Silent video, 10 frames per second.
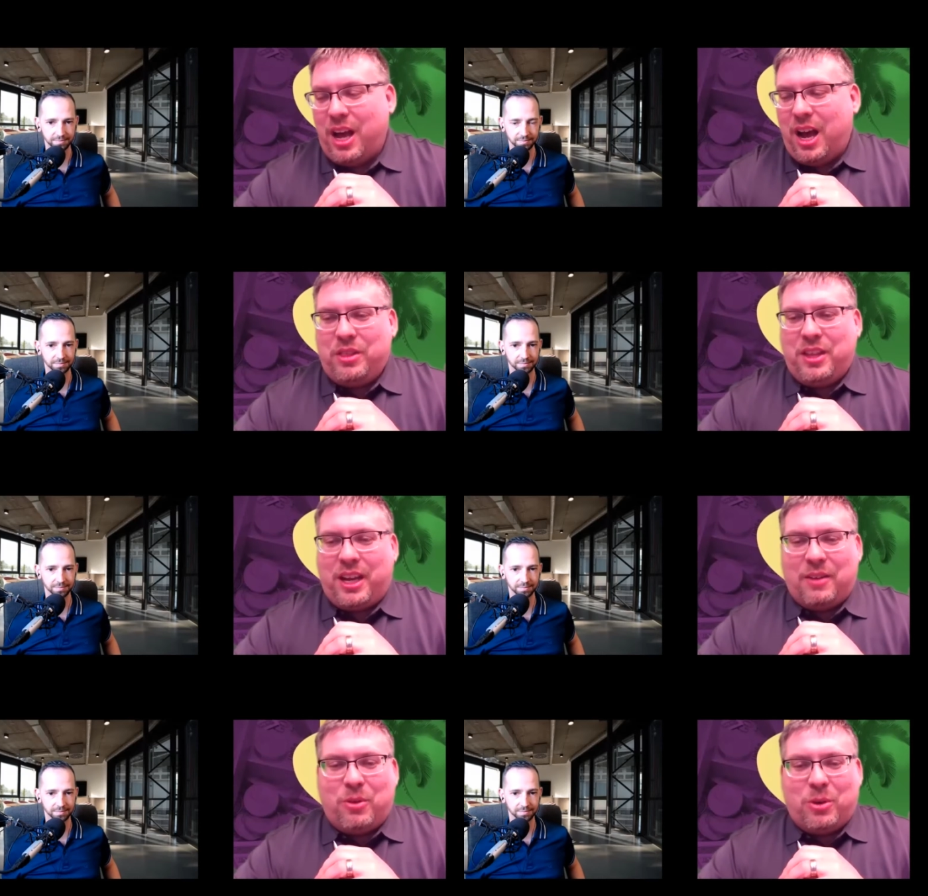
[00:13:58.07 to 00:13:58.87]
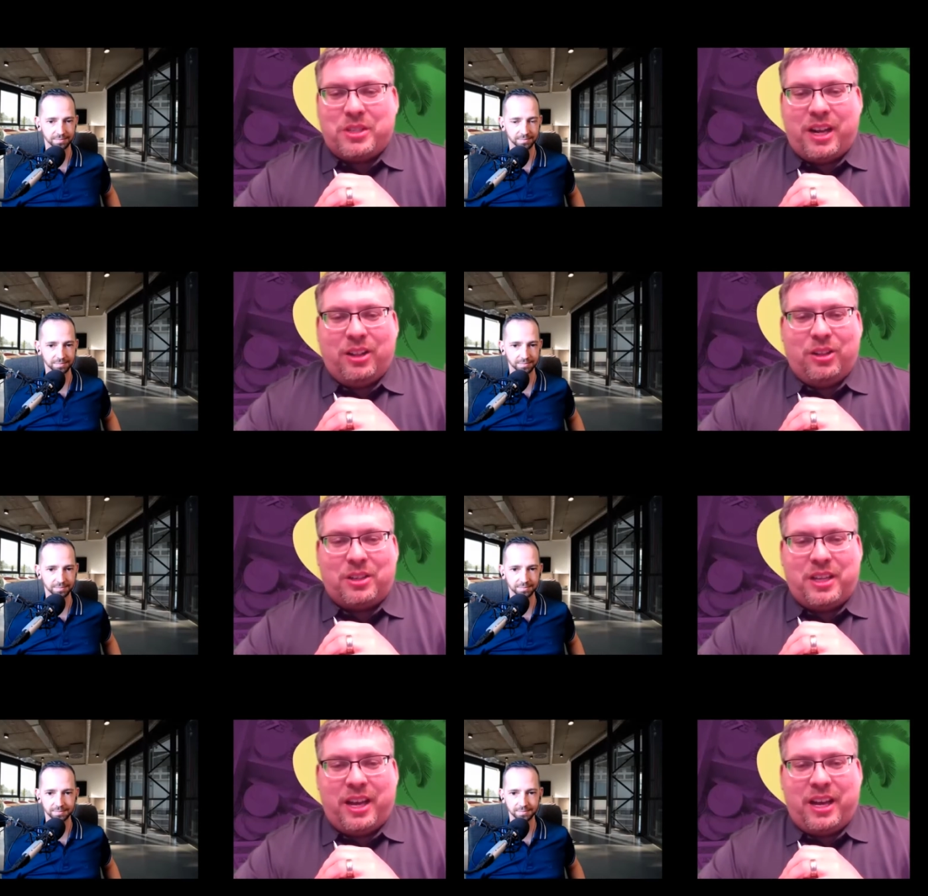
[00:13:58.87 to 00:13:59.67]
Speaker 1: One thing I've always kind of
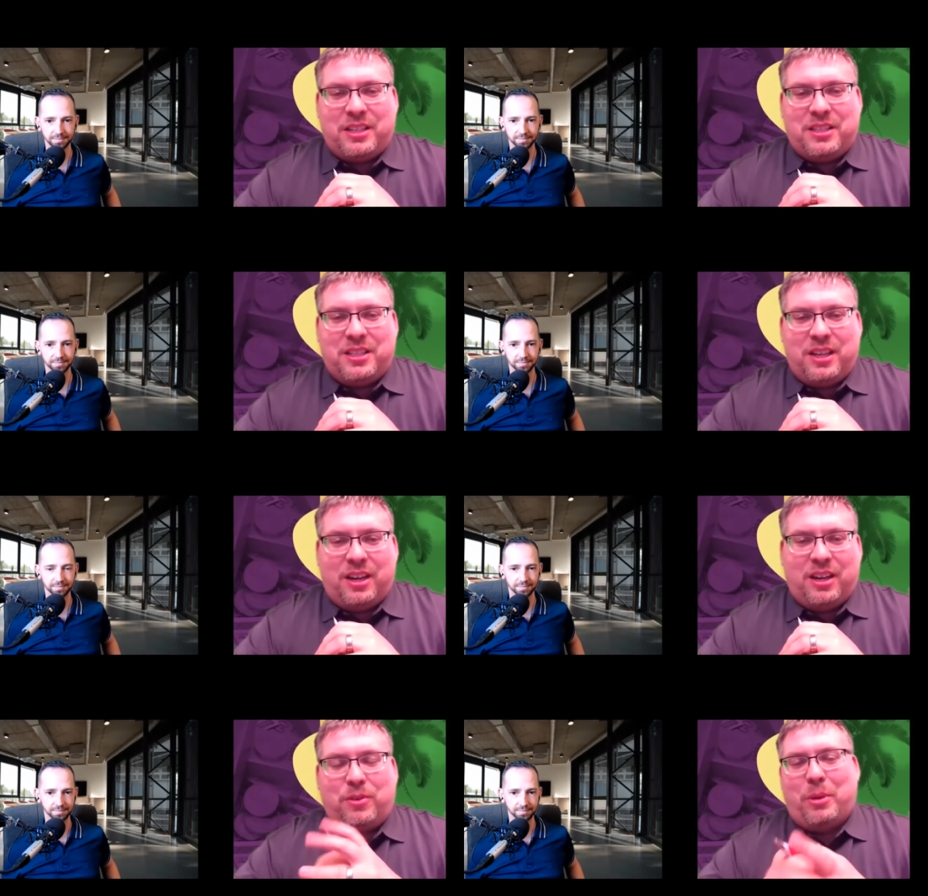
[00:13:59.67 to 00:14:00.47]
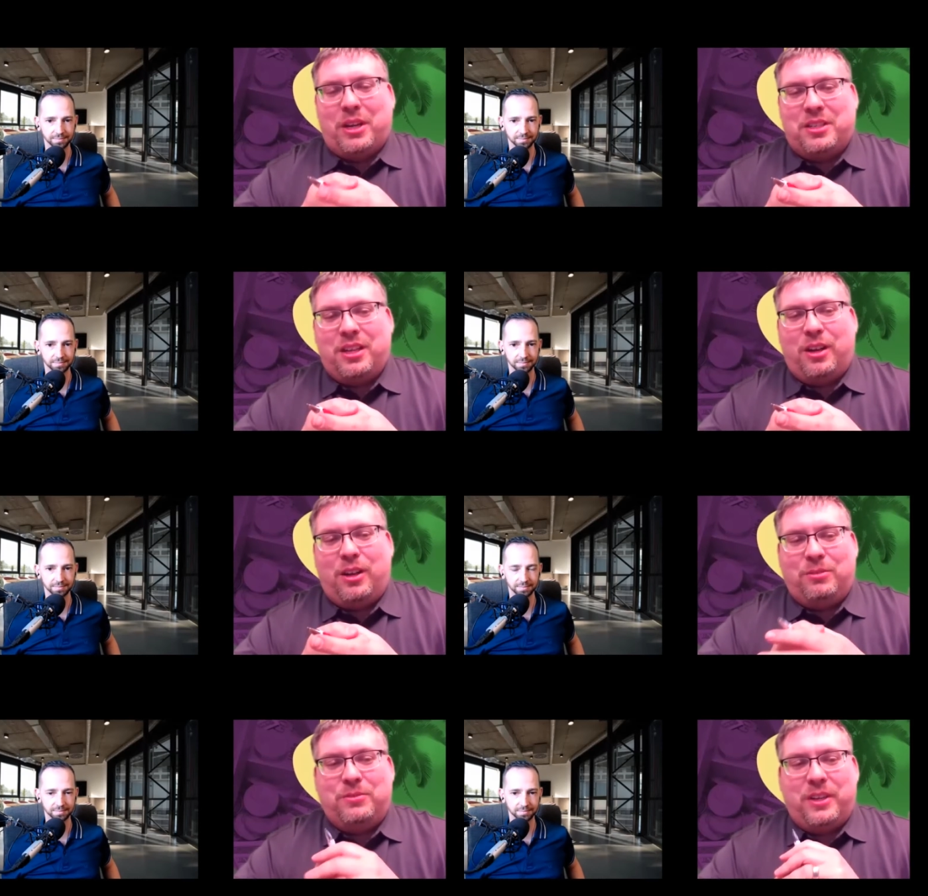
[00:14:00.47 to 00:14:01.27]
looked at uh, for
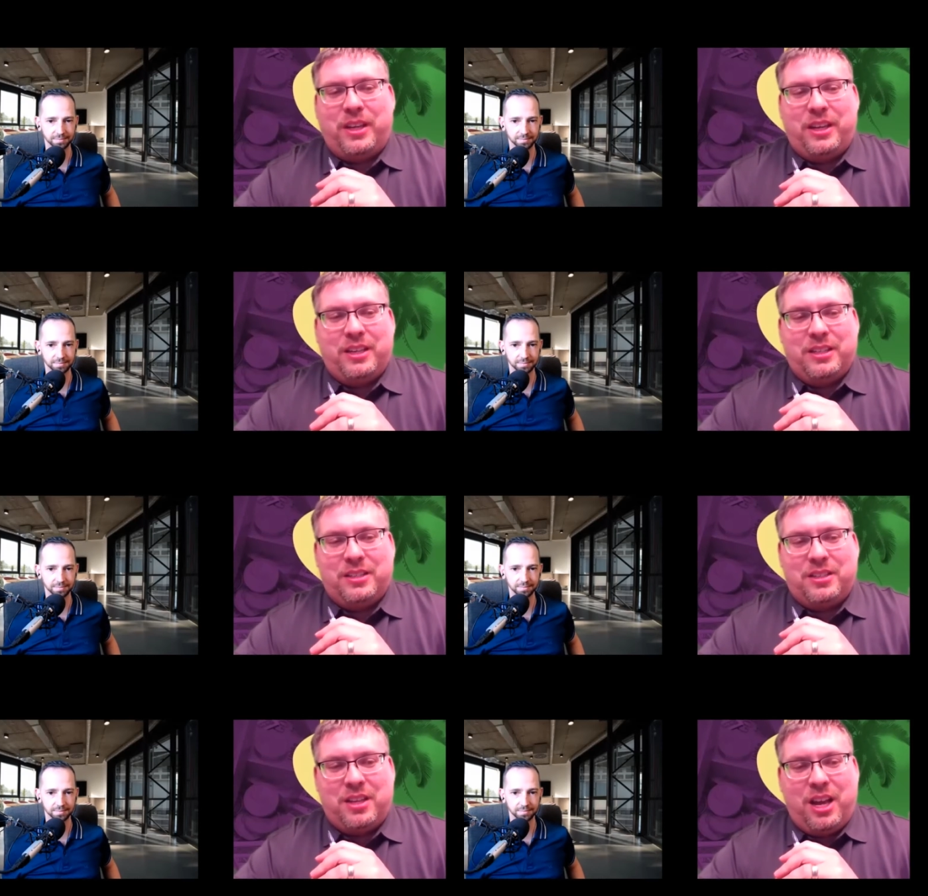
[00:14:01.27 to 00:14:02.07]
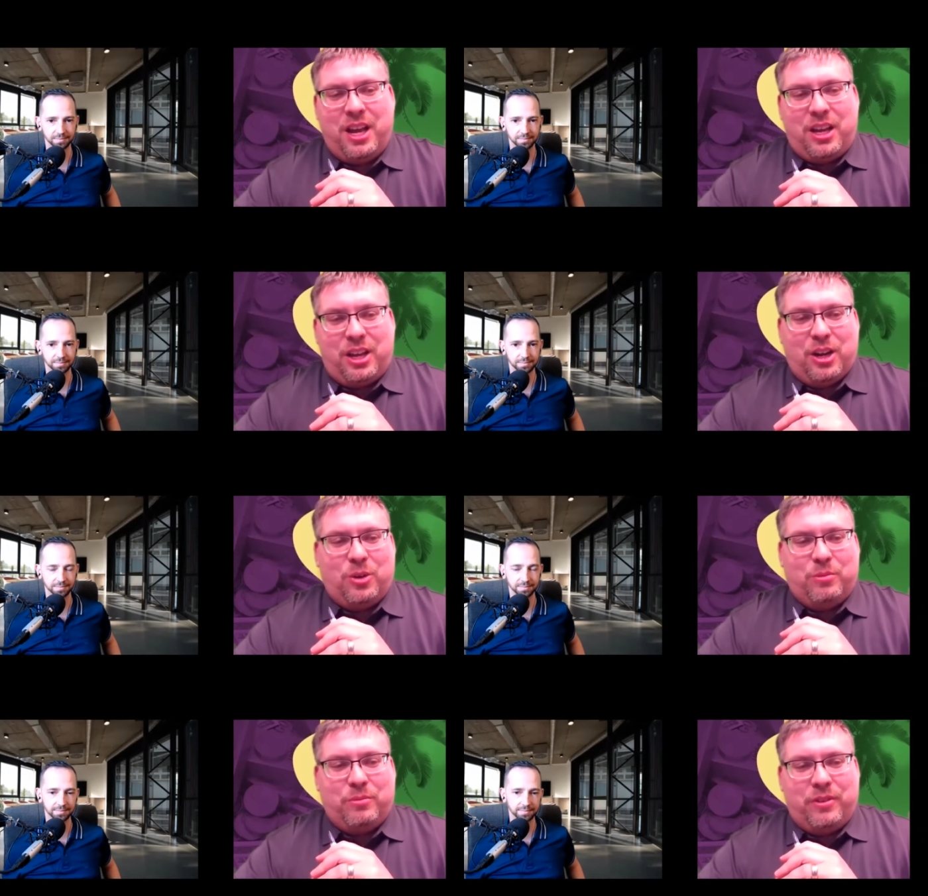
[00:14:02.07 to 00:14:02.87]
myself is, you
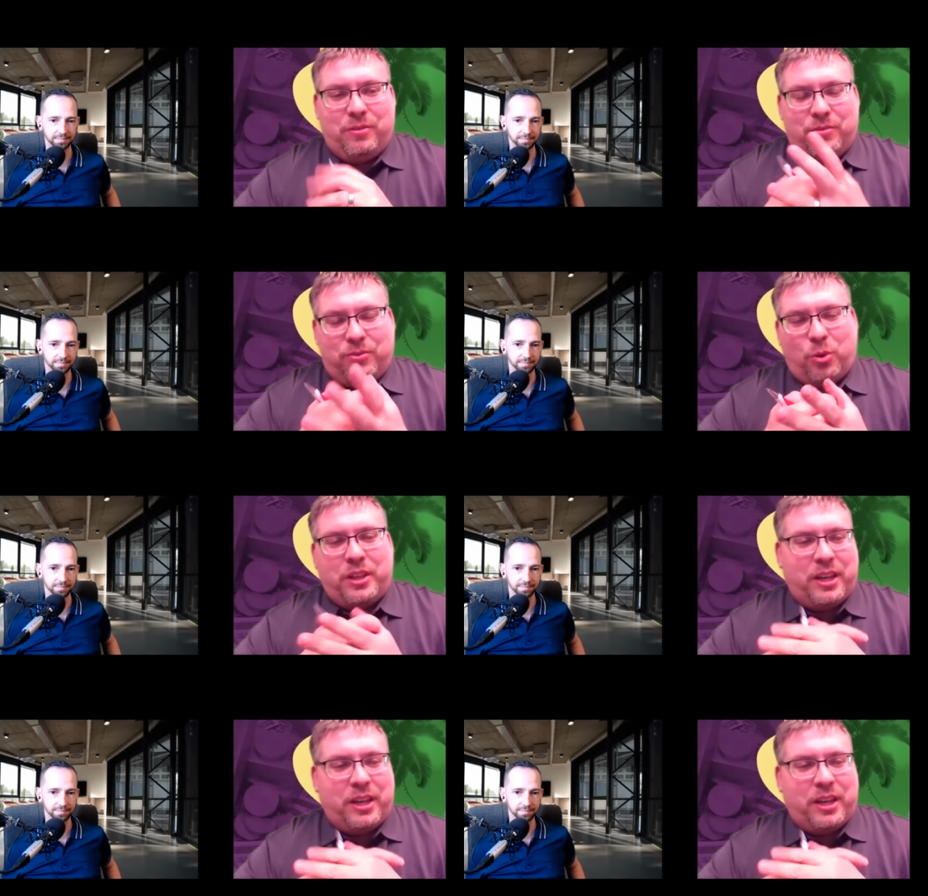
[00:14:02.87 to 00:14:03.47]
know, for